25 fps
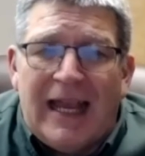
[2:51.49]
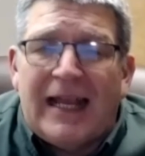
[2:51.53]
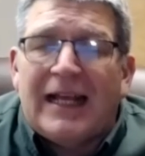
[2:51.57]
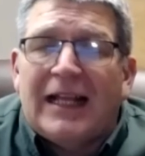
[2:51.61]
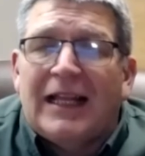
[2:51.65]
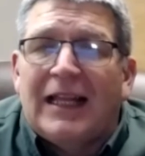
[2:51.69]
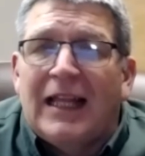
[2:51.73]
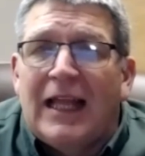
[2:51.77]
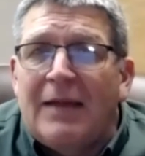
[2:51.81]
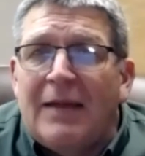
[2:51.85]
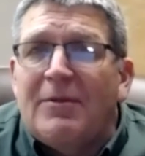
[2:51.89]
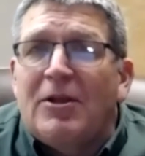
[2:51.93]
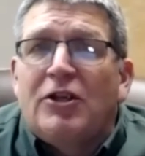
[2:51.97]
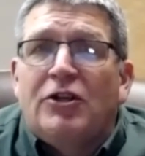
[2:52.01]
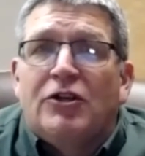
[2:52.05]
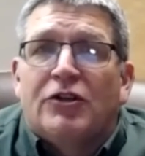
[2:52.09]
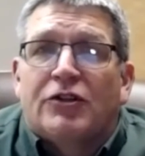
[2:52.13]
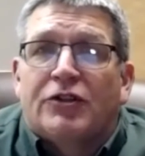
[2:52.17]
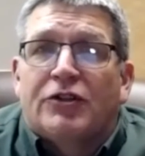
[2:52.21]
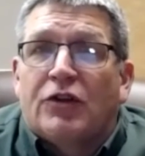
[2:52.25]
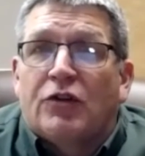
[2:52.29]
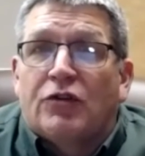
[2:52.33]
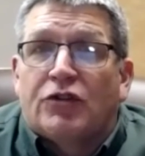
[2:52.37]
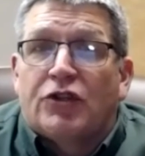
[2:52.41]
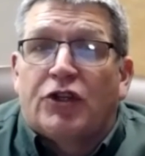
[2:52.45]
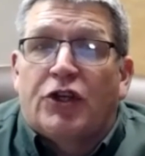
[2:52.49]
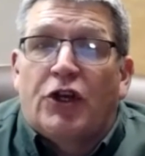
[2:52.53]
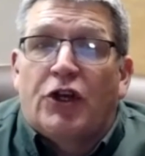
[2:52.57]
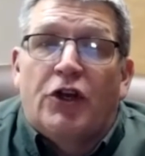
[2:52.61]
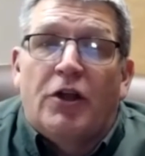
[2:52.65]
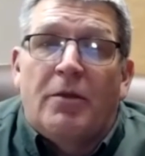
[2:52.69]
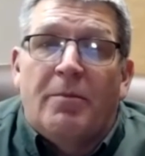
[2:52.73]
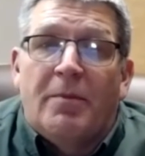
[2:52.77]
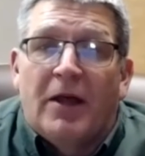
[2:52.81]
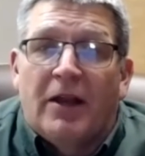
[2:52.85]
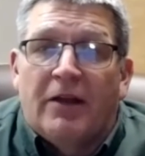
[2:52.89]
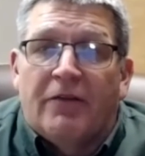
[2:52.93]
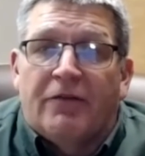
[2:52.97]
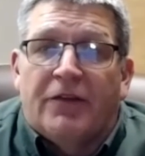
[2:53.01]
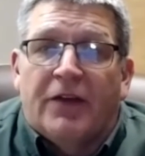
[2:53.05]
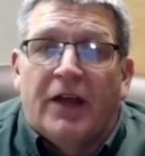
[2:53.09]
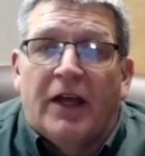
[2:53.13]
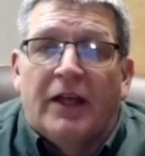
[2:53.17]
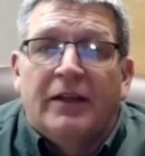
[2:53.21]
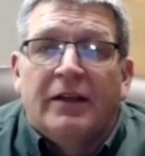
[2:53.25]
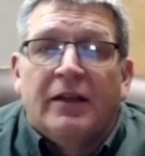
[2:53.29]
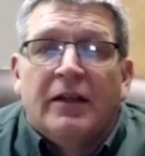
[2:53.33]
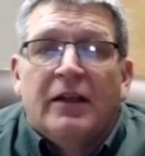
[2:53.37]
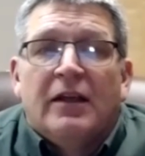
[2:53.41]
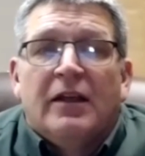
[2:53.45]
claiming your Social Security
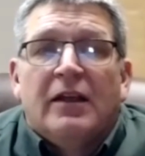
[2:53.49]
benefit.